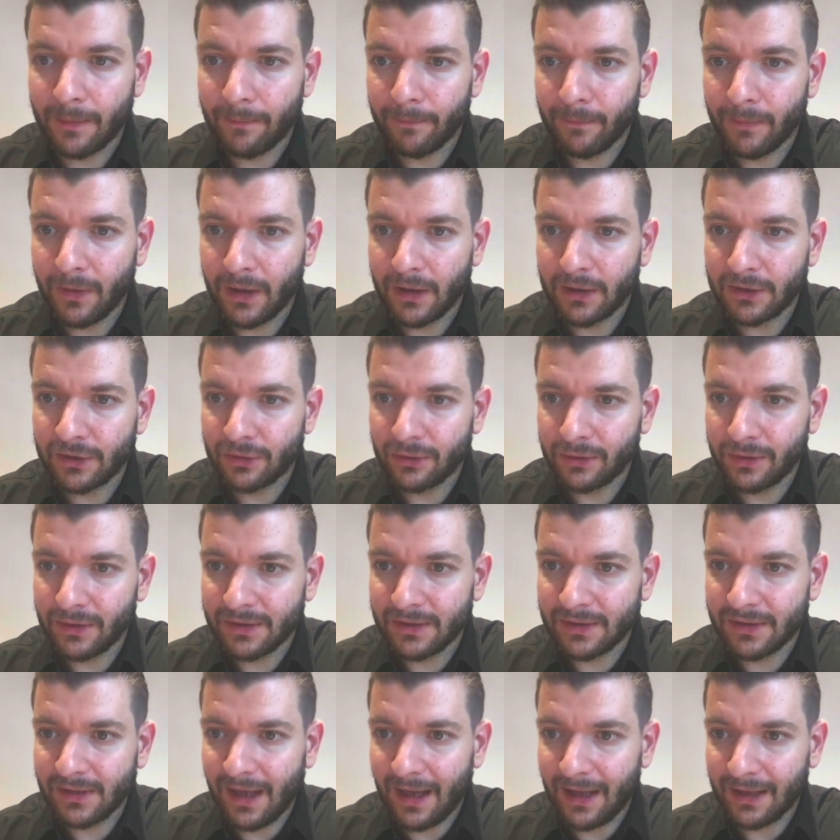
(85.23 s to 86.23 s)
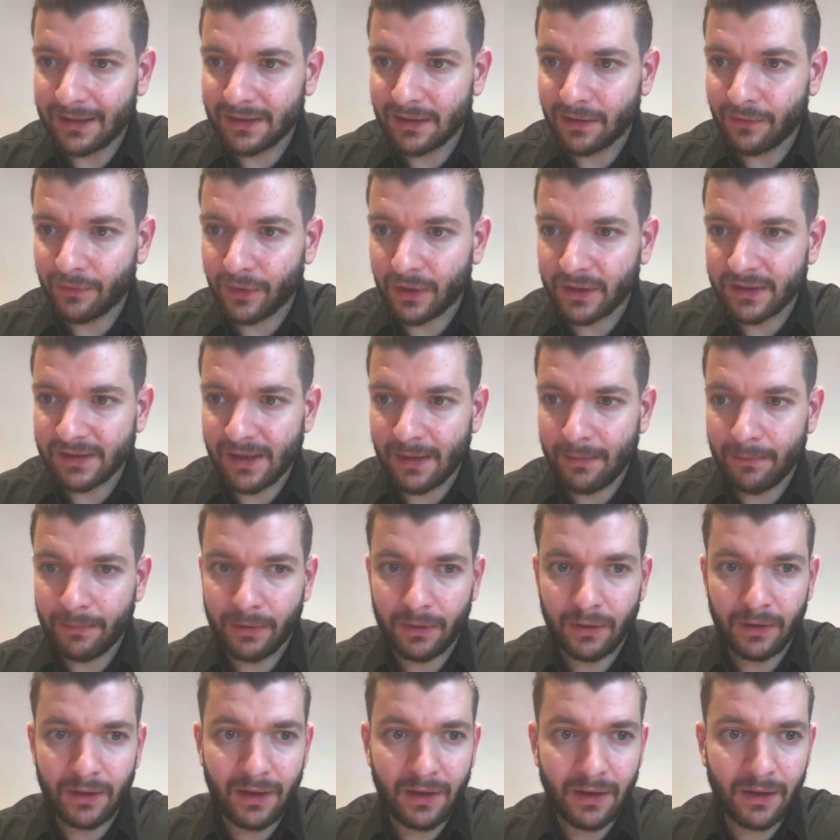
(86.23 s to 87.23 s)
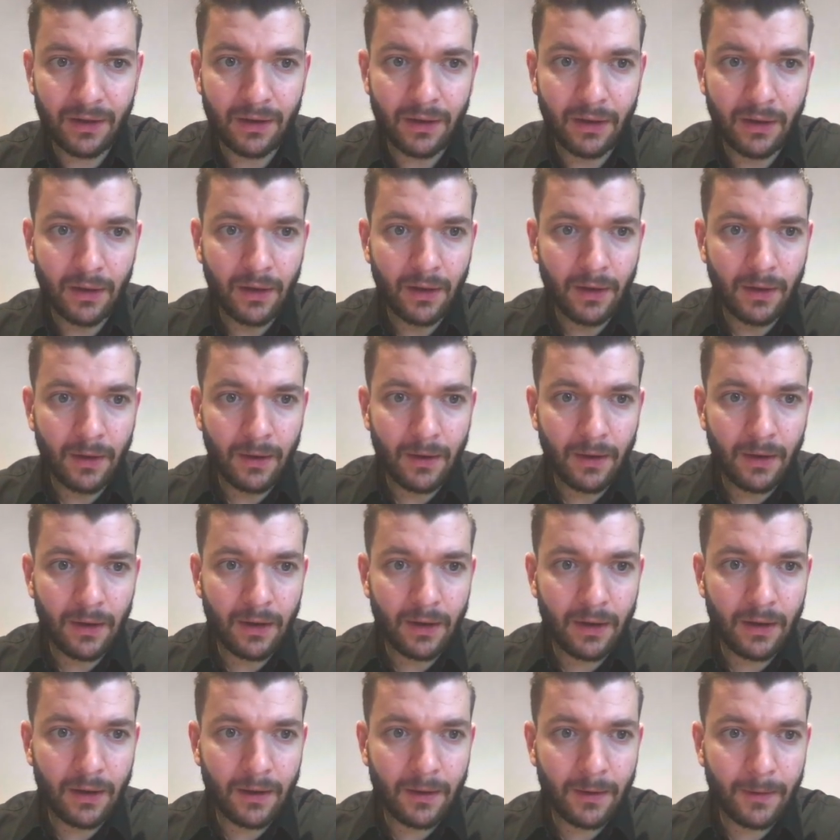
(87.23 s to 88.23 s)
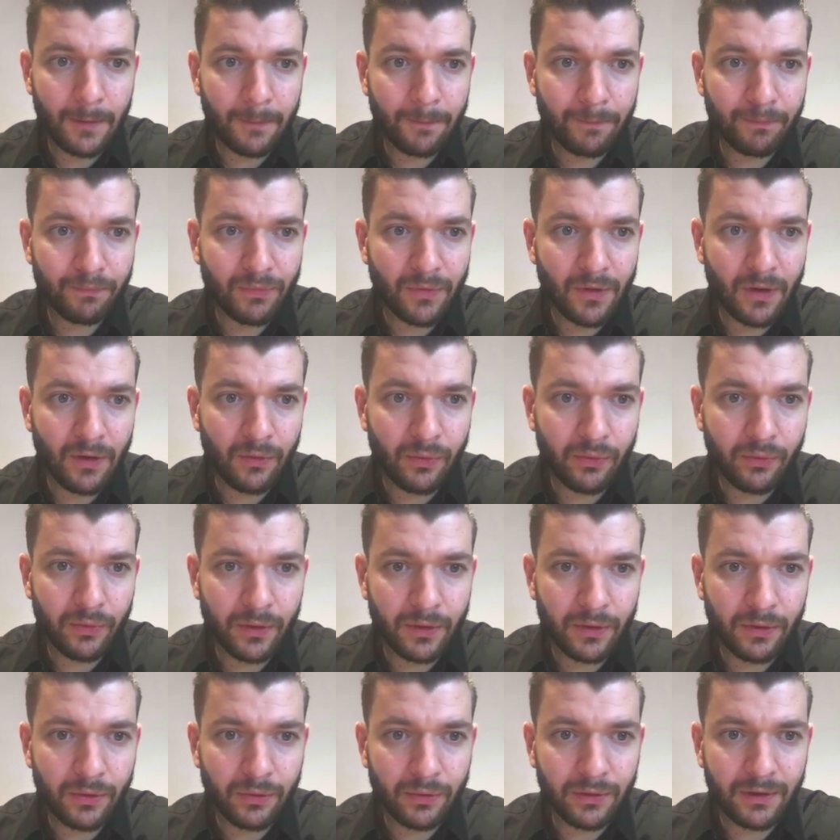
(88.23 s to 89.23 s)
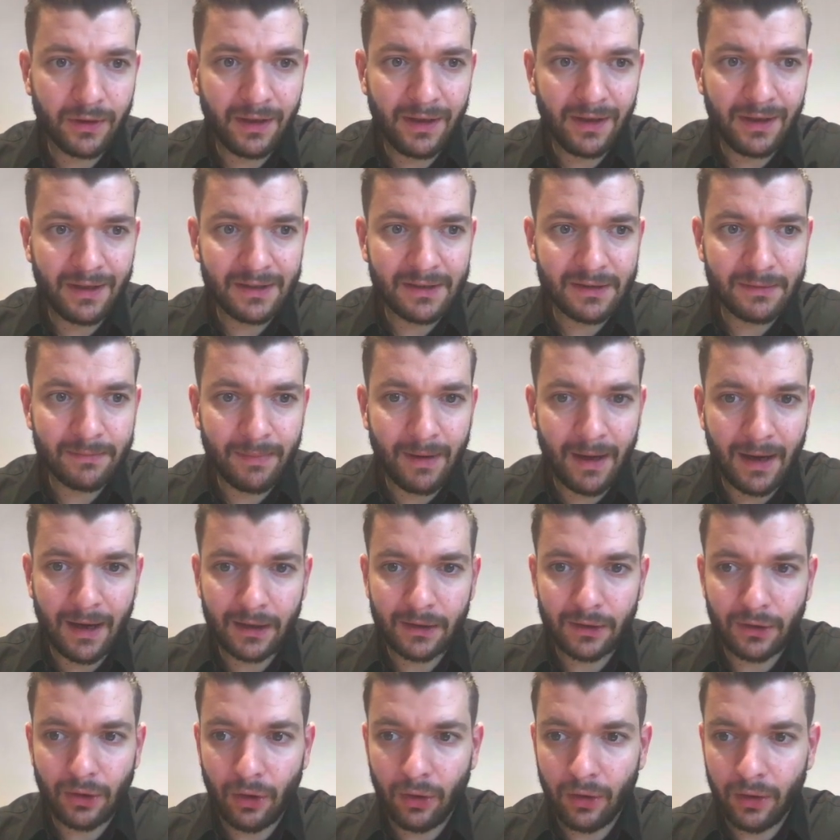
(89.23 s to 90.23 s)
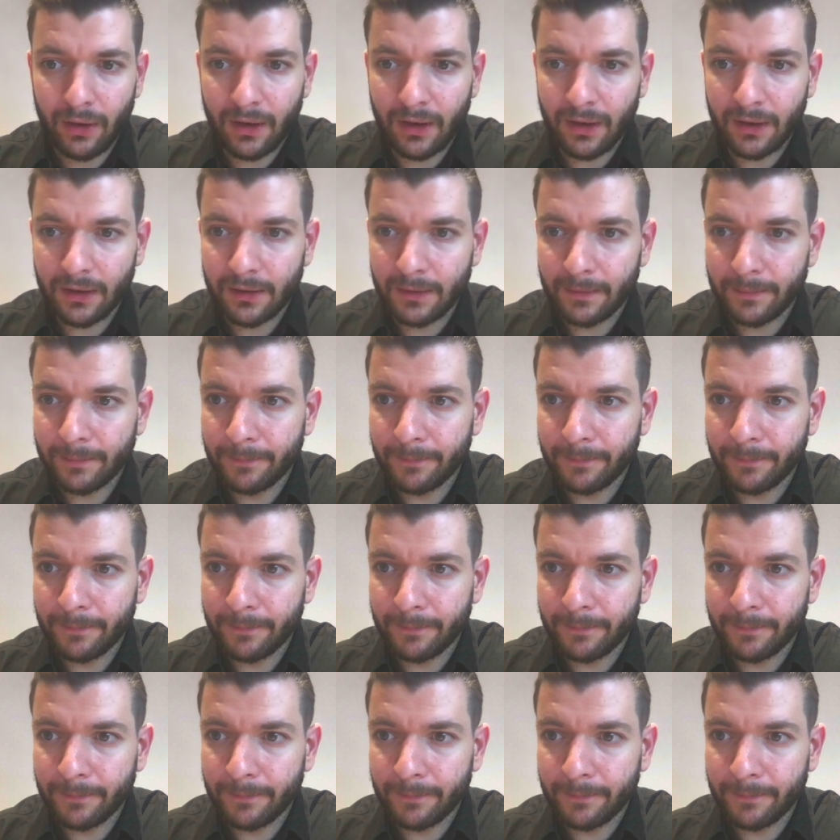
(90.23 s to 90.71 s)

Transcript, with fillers: uh, so this ad set, for example here, um, if we do the inspect on it,